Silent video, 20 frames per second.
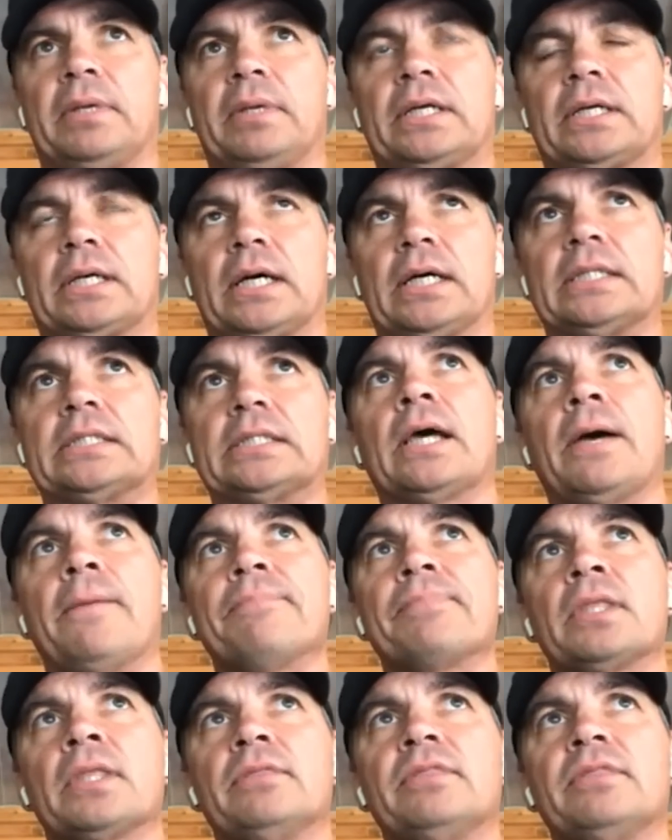because
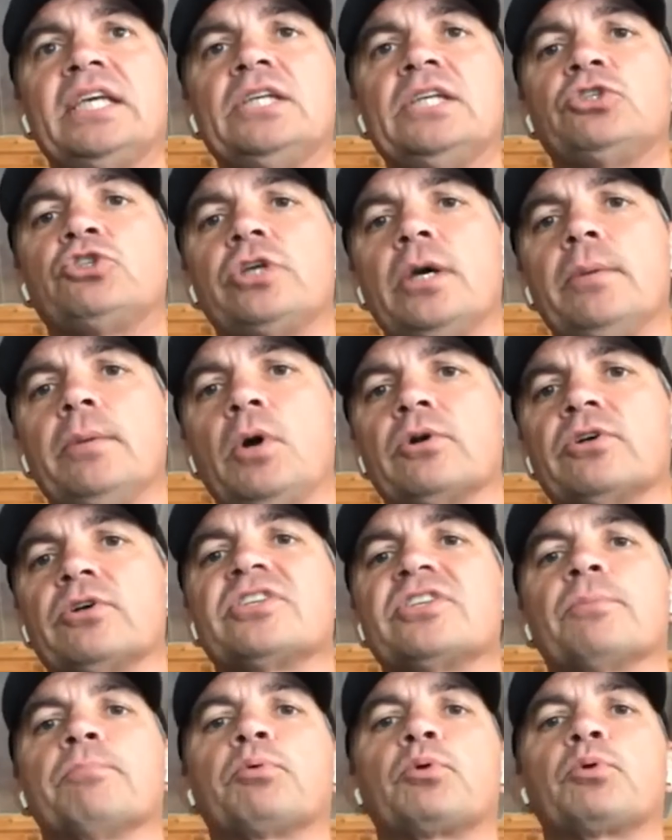these gym
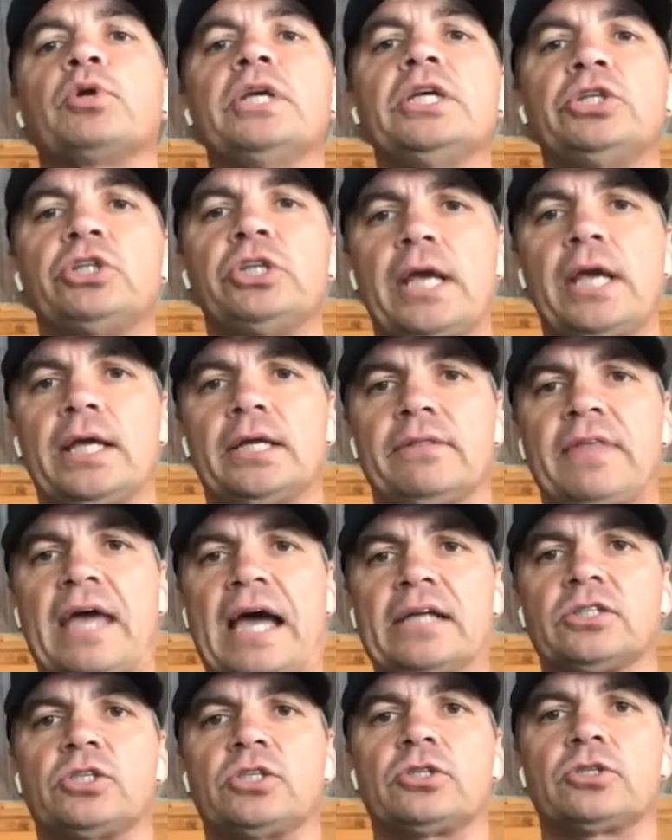owners appreciated
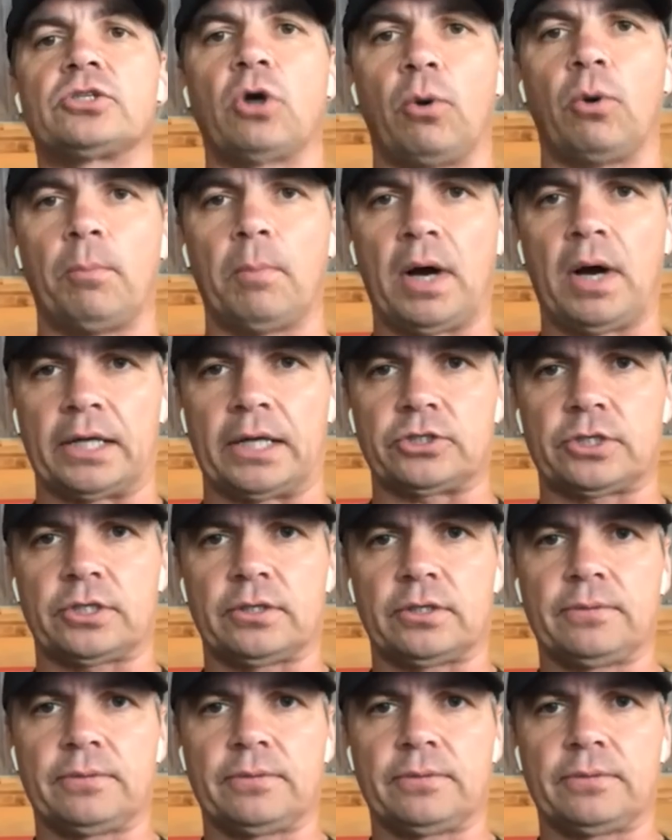that so much.